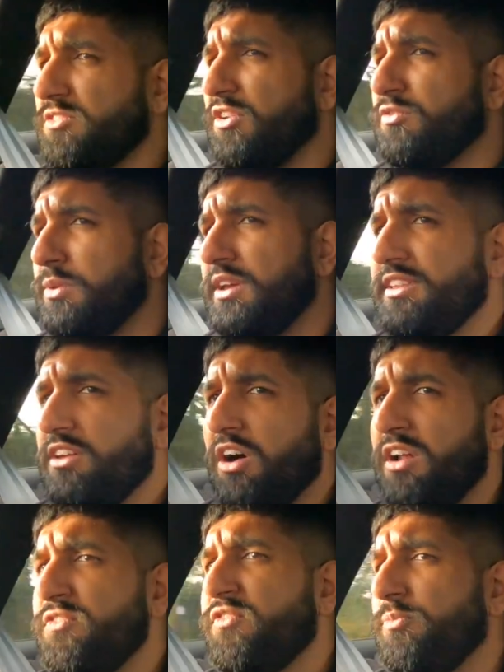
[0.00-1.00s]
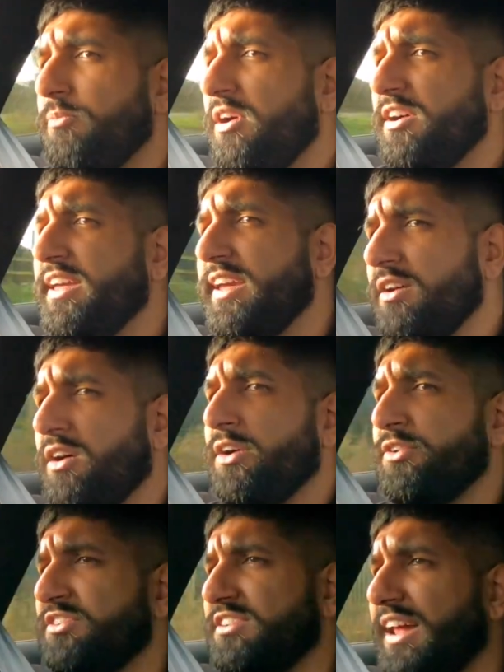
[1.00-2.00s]
So it's weird, the Golf Mark
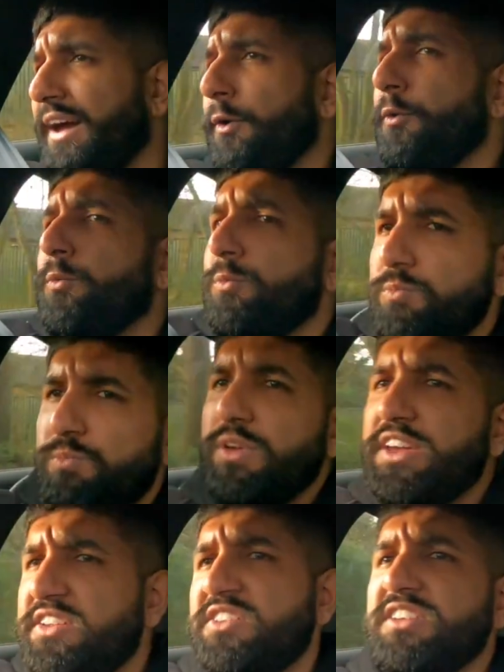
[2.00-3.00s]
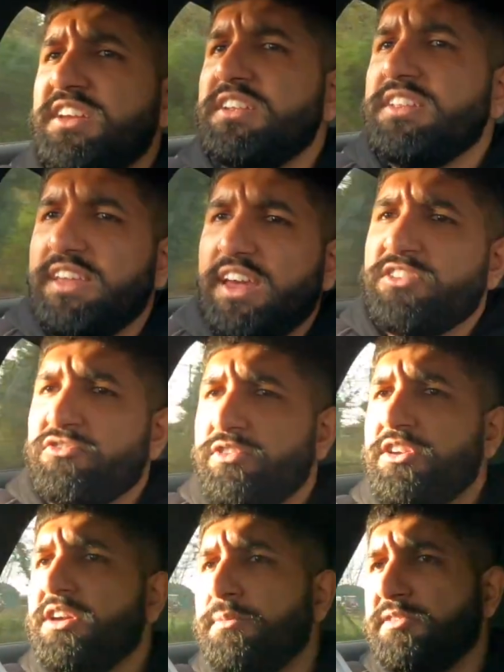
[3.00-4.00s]
8R has now exceeded the S3
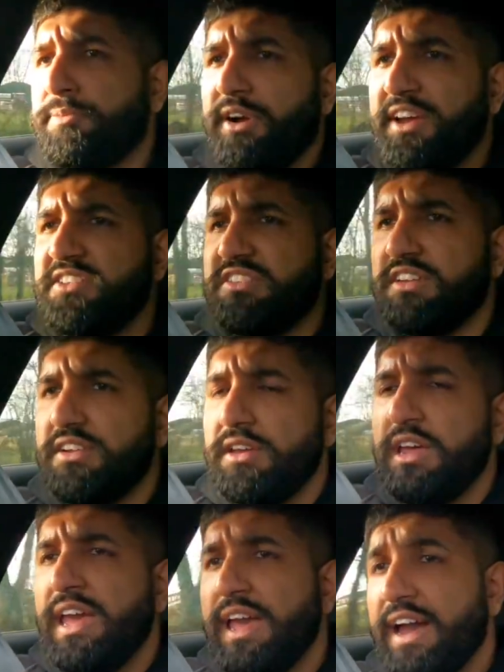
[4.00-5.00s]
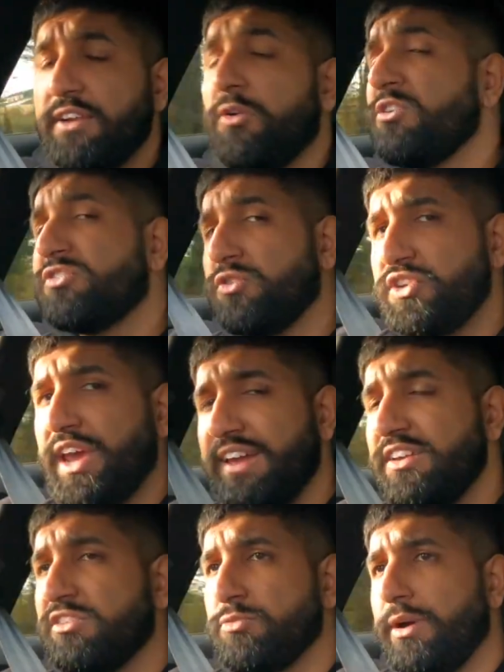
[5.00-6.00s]
in terms of pricing, and also
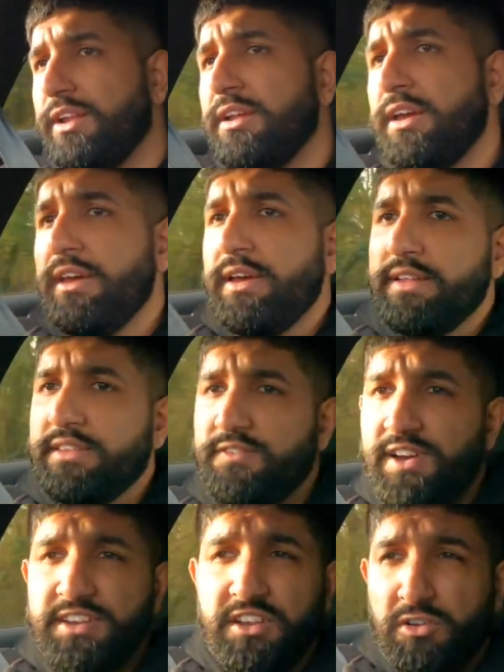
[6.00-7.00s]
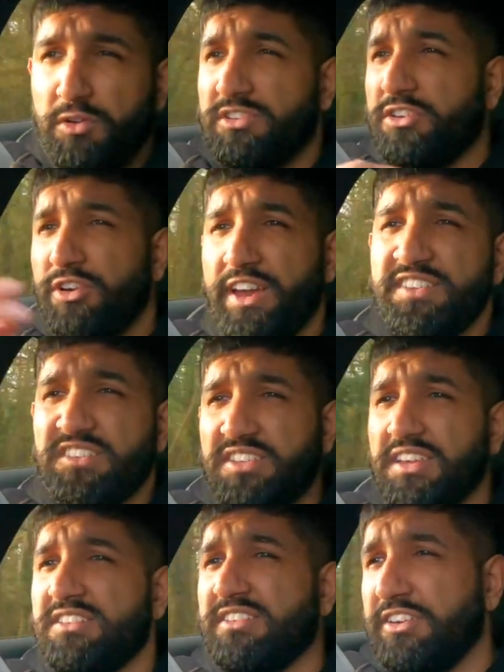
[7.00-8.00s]
tech as well. They've added loads of crazy
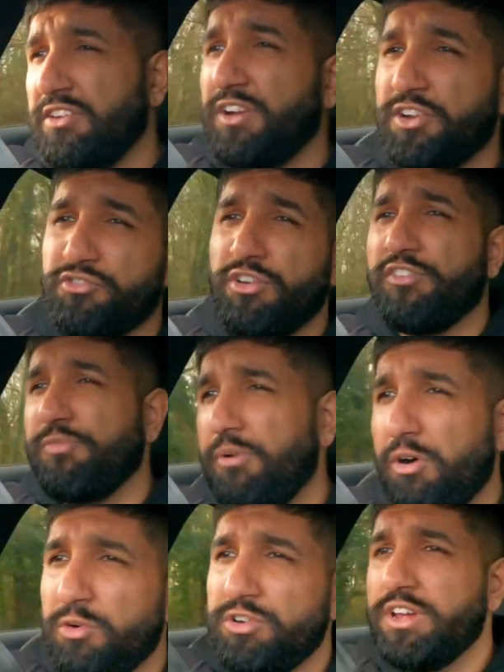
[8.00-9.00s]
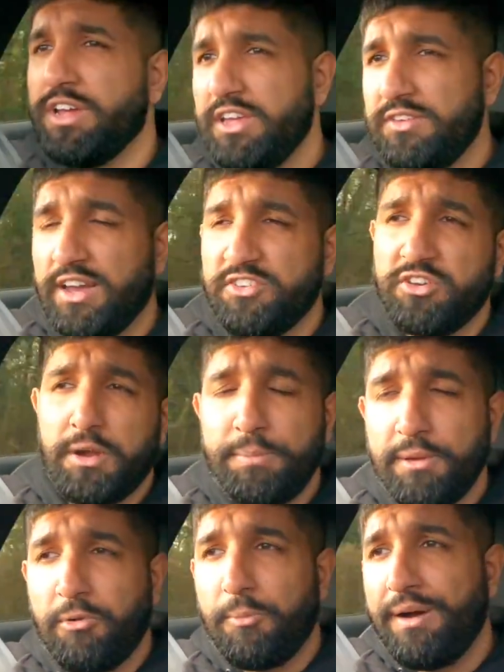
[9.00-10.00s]
things, like you've got drift mode, you've actually got a
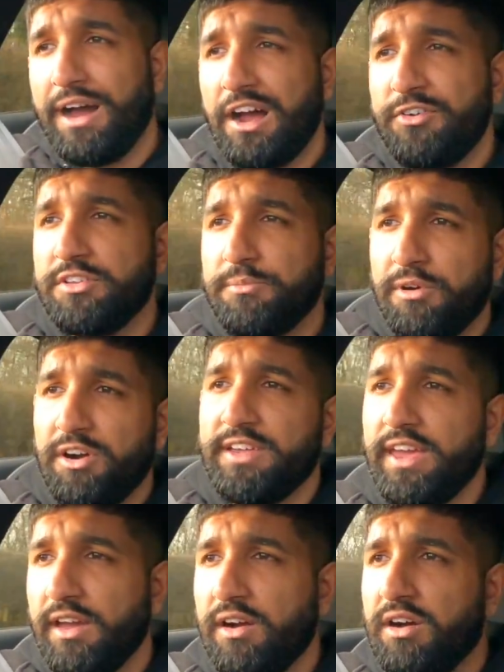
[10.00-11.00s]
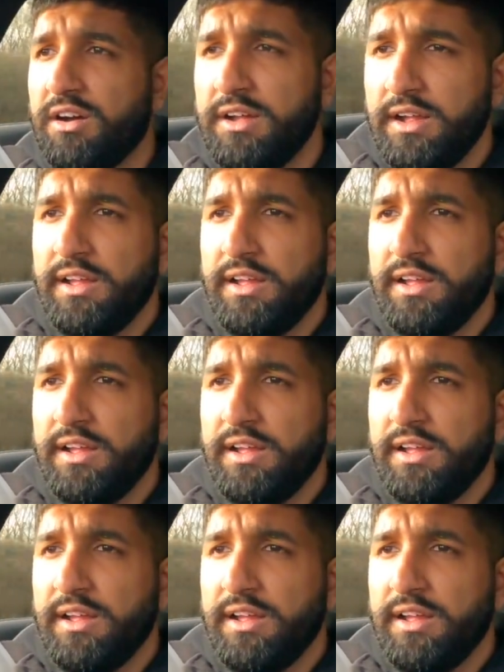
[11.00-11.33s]
bit more power in the Mark 8R.